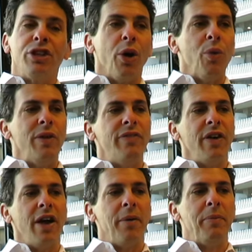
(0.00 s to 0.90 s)
so we've
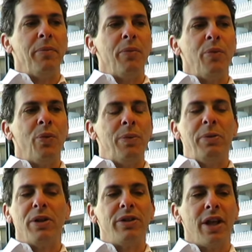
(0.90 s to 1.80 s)
um, we
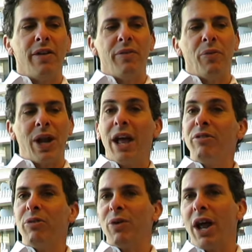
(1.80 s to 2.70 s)
built a when i
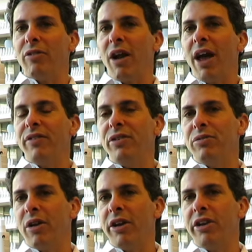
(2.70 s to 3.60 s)
when i arrived
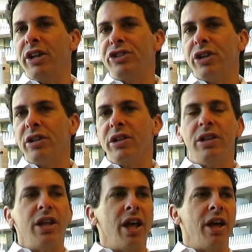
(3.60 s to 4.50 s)
to run
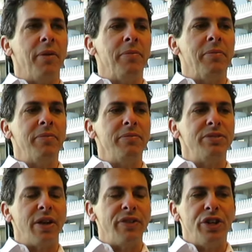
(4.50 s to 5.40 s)
digital um,
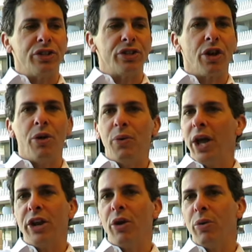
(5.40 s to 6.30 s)
seven years ago we
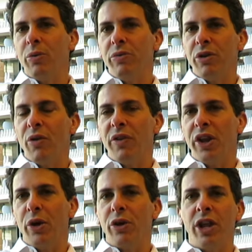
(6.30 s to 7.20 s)
had no no
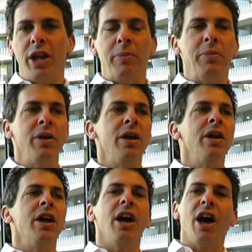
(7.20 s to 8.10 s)
video team
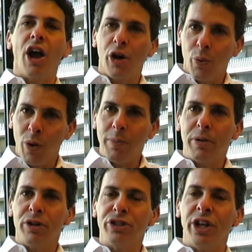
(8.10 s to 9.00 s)
uh, hired one
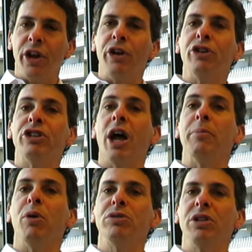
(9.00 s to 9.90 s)
person and her
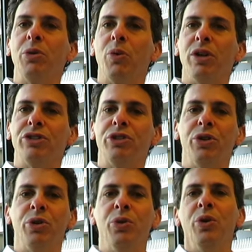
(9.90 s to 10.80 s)
job mostly was
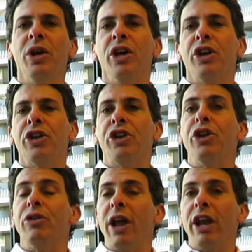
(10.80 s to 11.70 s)
to
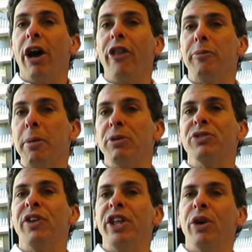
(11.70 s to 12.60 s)
curate other
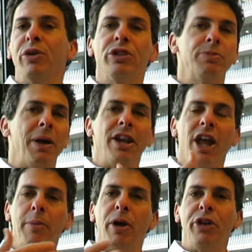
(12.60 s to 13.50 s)
people's video to spend
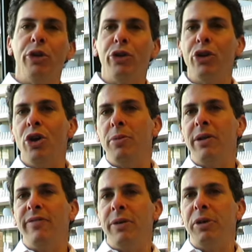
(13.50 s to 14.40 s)
time on youtube
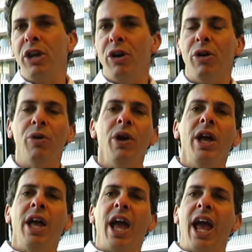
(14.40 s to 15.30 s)
and vimeo
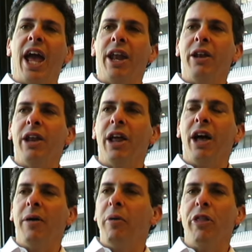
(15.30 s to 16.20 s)
and
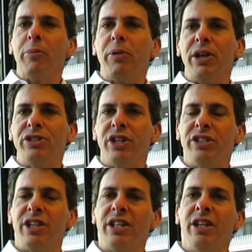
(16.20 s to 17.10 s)
um, other
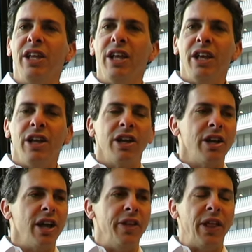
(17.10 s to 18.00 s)
places and
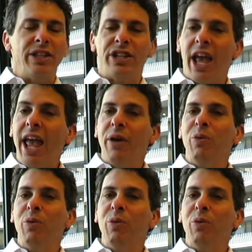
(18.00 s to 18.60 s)
and then say, hey,